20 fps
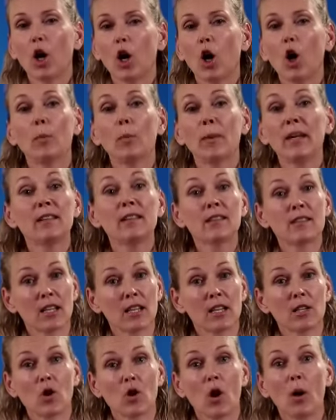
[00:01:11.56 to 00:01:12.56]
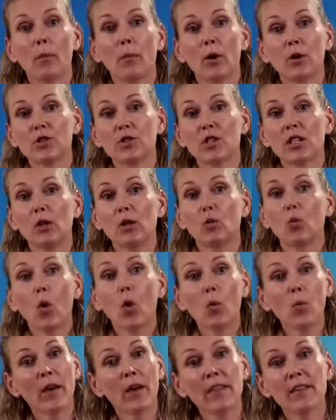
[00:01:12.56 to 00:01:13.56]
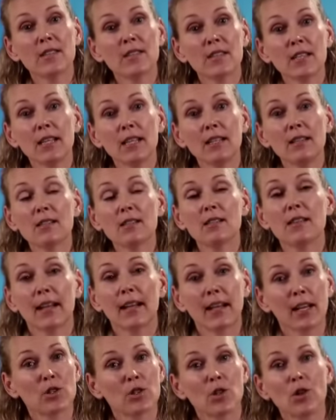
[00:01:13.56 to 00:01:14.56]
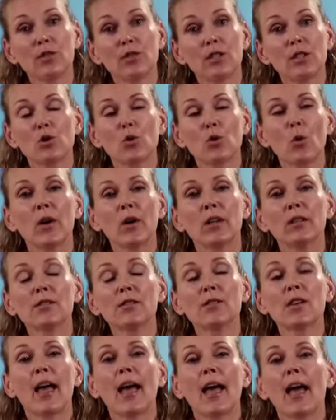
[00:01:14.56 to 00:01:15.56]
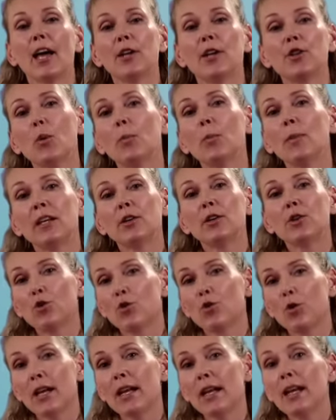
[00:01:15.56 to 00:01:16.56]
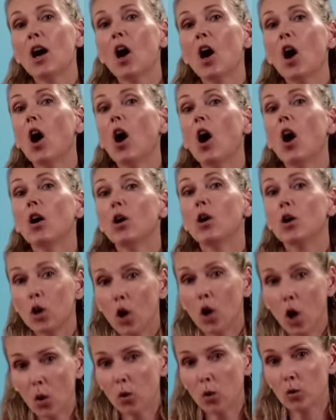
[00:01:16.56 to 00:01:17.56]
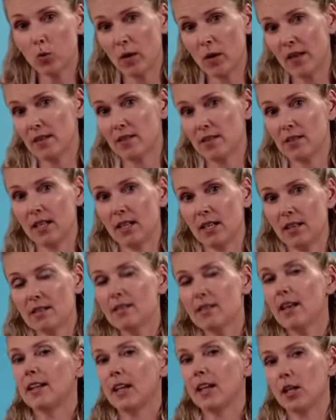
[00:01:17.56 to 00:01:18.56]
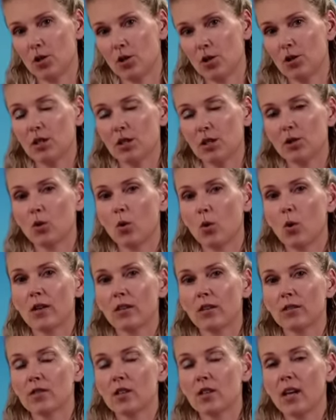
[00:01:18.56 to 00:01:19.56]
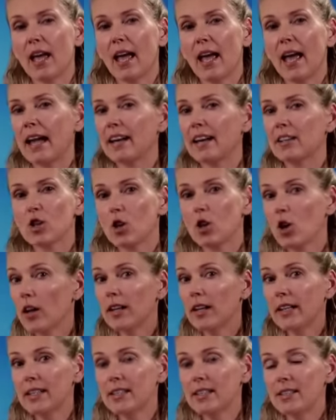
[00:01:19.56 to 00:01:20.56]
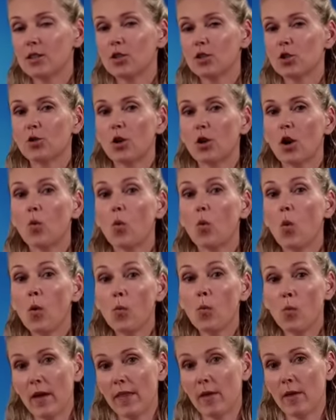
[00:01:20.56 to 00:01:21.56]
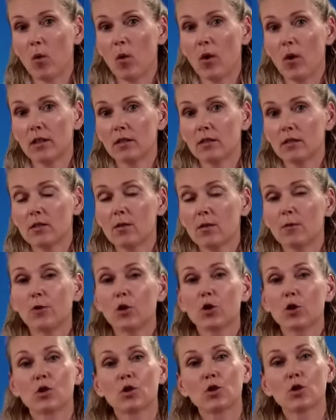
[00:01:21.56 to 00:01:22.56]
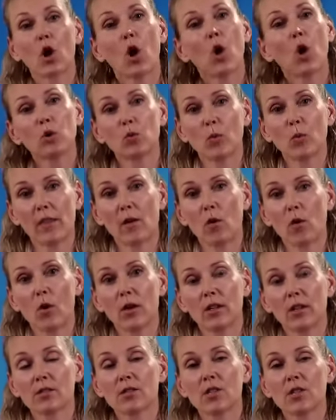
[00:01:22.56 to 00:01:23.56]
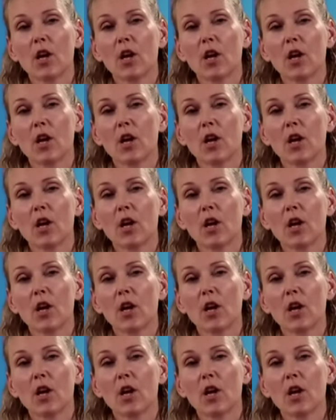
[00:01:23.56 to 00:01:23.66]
Omega-6 are mostly warm weather seeds that get turned into oils, and omega-3 are cold weather seeds that get turned into oils. And it's a lot easier to grow warm weather oils versus cold weather oils,